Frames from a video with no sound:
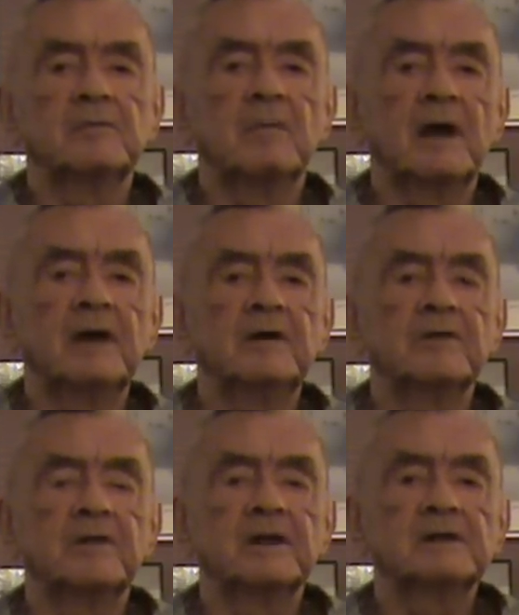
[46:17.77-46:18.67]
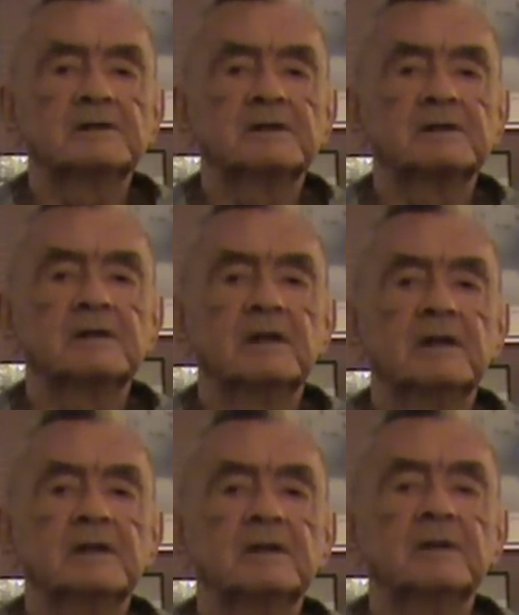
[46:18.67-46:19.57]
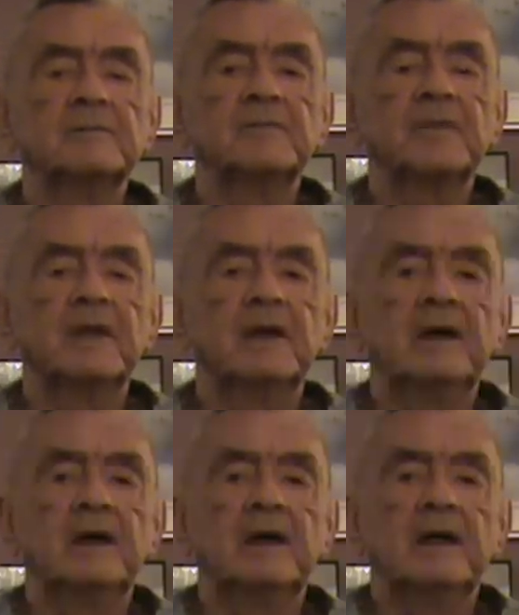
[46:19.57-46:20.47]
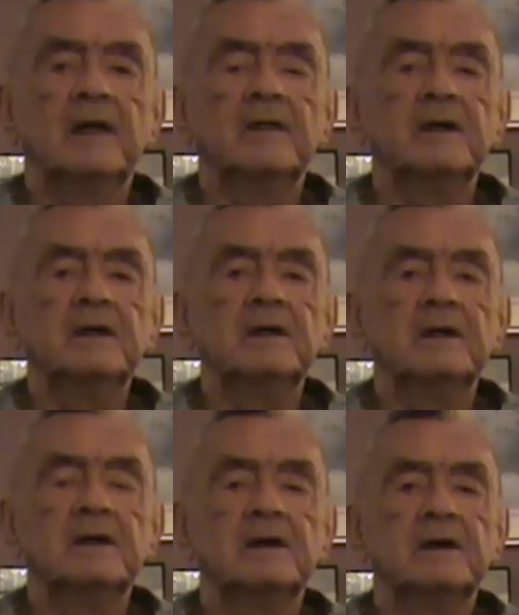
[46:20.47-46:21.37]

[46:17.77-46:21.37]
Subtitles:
minor things in them. We